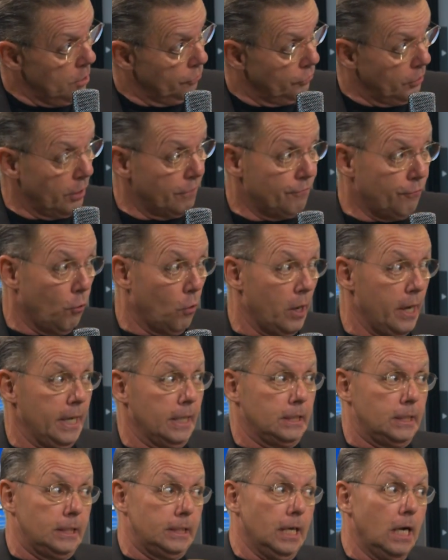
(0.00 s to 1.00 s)
Therefore,
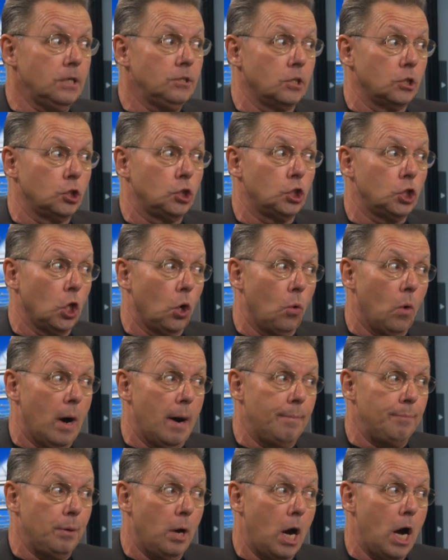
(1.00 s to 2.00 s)
it doesn't show
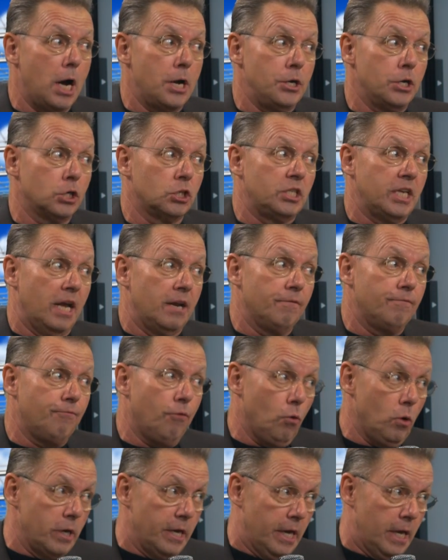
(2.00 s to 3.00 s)
up on your
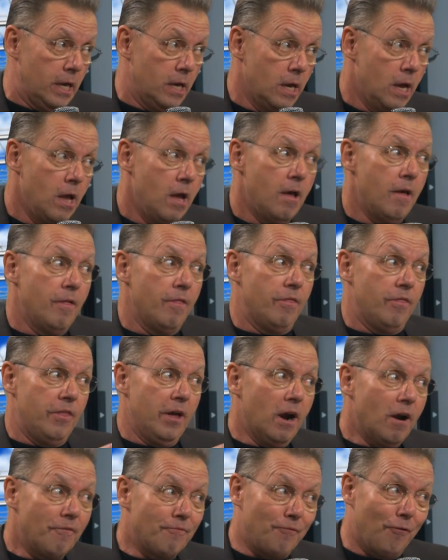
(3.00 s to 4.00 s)
1040. That's correct.
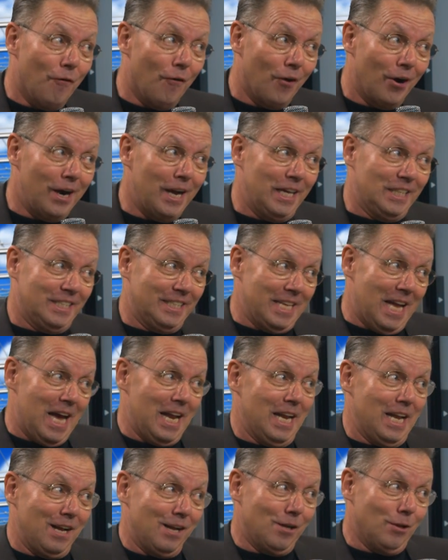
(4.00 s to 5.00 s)
Therefore, it's
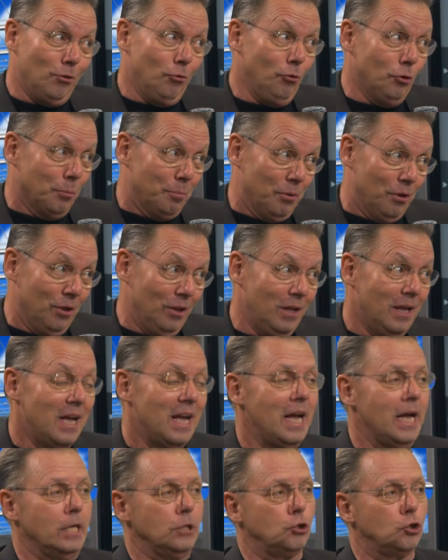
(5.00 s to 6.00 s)
not includable
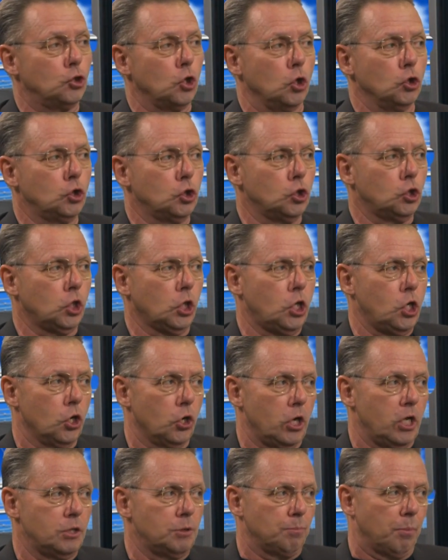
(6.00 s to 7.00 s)
in Social
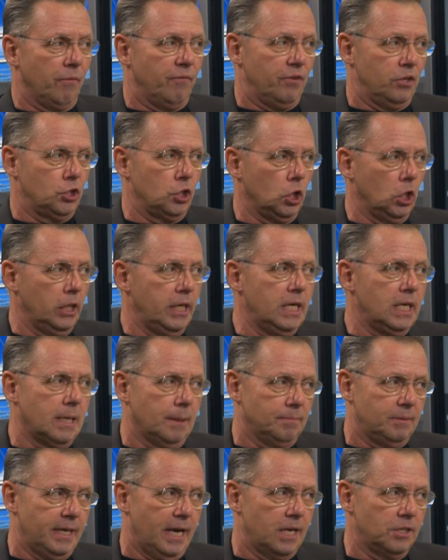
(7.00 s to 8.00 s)
Security's provisional
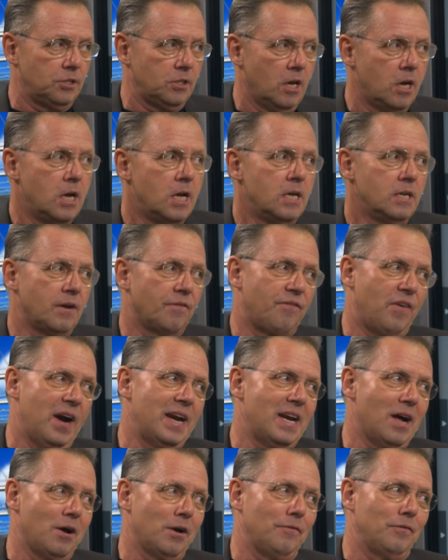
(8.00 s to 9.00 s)
income test to
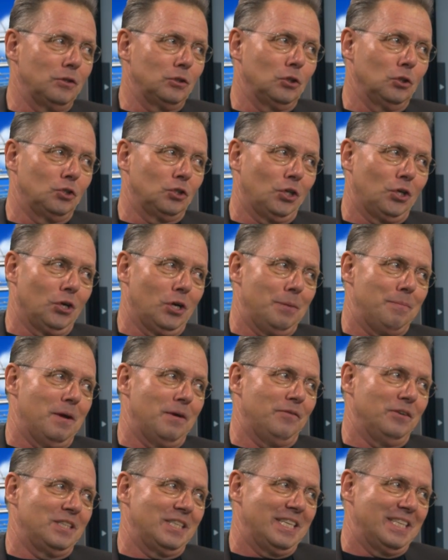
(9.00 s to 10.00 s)
find out if your Social Security
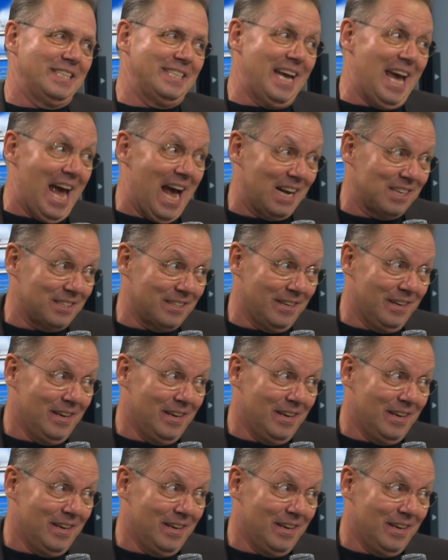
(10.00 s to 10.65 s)
benefits get taxed.